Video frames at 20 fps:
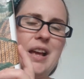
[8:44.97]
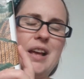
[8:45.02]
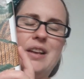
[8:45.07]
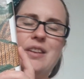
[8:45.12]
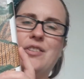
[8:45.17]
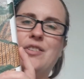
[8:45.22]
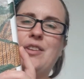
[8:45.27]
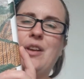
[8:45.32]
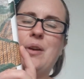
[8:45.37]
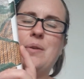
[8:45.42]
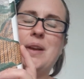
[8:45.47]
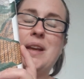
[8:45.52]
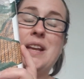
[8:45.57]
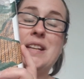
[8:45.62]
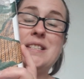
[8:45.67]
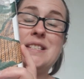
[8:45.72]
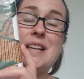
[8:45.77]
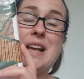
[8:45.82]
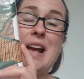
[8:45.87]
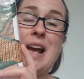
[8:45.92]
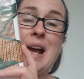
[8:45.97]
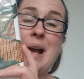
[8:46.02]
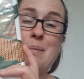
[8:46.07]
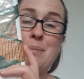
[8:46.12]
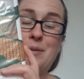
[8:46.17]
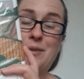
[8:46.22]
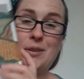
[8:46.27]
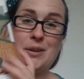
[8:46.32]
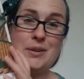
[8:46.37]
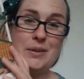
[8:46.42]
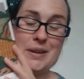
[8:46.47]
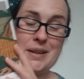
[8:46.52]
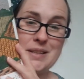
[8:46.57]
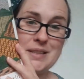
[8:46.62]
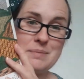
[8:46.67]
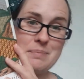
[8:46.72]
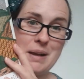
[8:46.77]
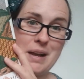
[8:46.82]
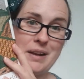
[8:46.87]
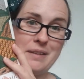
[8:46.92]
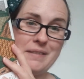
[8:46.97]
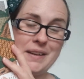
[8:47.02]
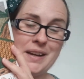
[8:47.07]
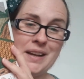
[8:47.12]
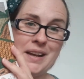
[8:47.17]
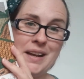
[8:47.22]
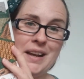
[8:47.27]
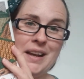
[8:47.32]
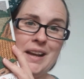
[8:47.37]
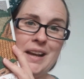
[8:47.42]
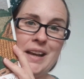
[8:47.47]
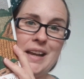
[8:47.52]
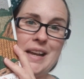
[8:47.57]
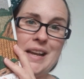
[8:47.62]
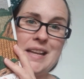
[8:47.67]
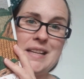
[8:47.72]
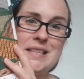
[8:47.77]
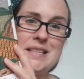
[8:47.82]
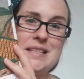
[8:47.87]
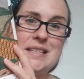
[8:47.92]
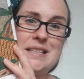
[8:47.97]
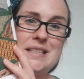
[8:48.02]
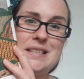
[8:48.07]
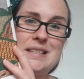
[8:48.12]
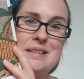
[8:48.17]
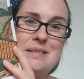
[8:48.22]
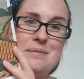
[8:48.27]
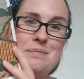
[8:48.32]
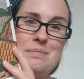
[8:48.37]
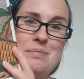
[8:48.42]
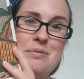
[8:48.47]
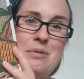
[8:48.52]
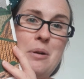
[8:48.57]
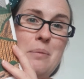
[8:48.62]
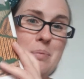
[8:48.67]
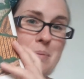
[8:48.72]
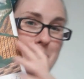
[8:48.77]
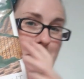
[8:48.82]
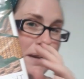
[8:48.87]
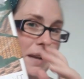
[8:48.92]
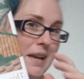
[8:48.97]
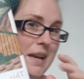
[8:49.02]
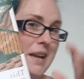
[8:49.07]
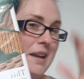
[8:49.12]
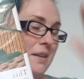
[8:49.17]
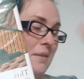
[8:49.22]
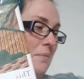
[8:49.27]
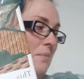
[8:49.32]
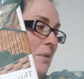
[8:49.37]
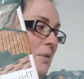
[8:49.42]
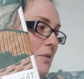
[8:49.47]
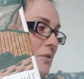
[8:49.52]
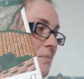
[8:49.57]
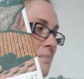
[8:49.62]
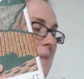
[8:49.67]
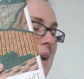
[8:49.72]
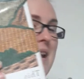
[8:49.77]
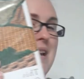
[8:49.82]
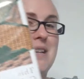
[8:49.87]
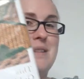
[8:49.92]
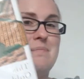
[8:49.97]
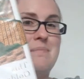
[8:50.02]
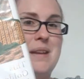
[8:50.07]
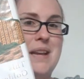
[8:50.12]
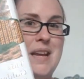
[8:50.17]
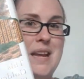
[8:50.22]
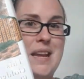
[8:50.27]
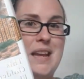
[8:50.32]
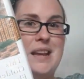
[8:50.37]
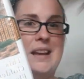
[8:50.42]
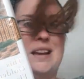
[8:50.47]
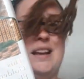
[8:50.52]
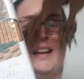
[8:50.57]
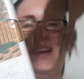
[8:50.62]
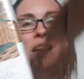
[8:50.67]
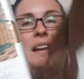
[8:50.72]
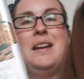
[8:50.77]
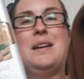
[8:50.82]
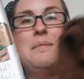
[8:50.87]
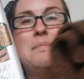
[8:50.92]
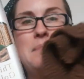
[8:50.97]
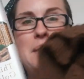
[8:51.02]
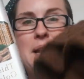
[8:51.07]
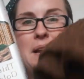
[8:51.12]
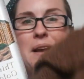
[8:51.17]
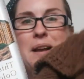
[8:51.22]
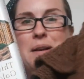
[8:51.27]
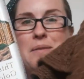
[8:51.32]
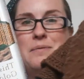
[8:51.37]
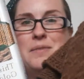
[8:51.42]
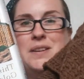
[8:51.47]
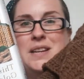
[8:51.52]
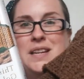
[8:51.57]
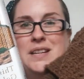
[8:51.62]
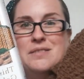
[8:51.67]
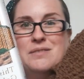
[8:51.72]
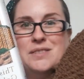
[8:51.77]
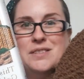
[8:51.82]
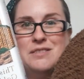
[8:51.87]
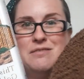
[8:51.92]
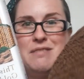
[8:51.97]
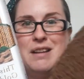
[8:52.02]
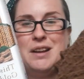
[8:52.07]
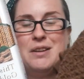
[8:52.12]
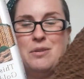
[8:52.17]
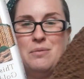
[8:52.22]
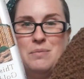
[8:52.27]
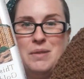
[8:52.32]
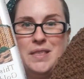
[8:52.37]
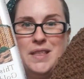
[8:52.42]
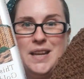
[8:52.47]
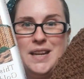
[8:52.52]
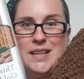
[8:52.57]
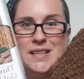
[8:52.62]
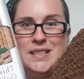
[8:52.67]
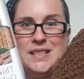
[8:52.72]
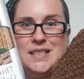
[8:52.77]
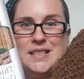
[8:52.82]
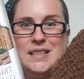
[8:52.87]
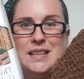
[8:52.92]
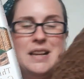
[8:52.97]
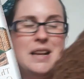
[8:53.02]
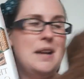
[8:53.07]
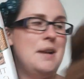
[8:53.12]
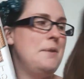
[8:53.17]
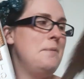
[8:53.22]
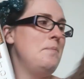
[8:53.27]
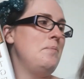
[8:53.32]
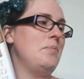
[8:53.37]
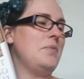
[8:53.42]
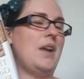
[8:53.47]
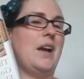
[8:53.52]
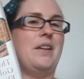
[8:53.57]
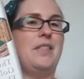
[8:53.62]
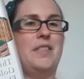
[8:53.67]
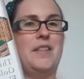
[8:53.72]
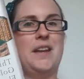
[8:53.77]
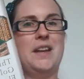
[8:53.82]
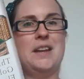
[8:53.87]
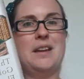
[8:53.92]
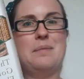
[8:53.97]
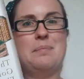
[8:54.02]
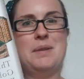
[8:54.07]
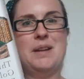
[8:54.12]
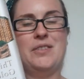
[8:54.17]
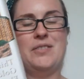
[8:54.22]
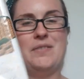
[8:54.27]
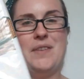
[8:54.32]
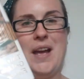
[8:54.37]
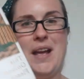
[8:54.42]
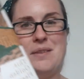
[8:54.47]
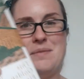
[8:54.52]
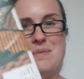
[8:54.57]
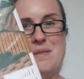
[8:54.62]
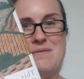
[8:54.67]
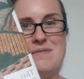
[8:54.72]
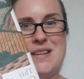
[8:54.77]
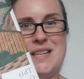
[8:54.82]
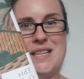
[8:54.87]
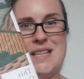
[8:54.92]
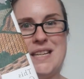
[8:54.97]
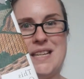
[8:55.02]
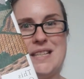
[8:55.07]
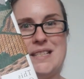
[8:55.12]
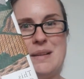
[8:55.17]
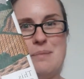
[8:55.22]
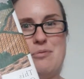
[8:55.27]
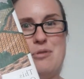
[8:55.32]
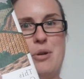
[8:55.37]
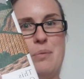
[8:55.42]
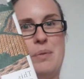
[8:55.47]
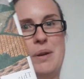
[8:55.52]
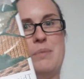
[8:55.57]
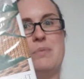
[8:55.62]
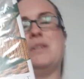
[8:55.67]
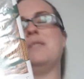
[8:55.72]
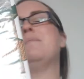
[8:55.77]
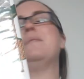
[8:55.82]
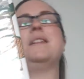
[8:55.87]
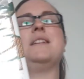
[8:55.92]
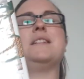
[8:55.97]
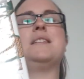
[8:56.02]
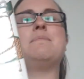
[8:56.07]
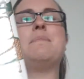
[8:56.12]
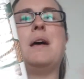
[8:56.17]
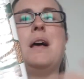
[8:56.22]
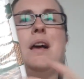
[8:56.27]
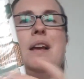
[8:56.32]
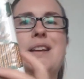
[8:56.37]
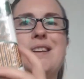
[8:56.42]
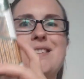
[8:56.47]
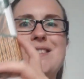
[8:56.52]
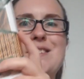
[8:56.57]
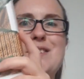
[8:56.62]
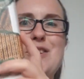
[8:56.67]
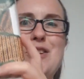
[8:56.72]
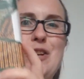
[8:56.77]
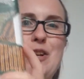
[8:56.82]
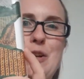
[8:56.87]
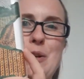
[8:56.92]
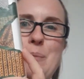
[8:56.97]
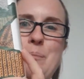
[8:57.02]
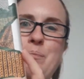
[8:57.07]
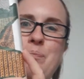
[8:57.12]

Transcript: So it's absolutely inspiring. It's probably what made me pick up the needles and crack on with this, I think, because if I hadn't been reading this I probably wouldn't have been inspired to.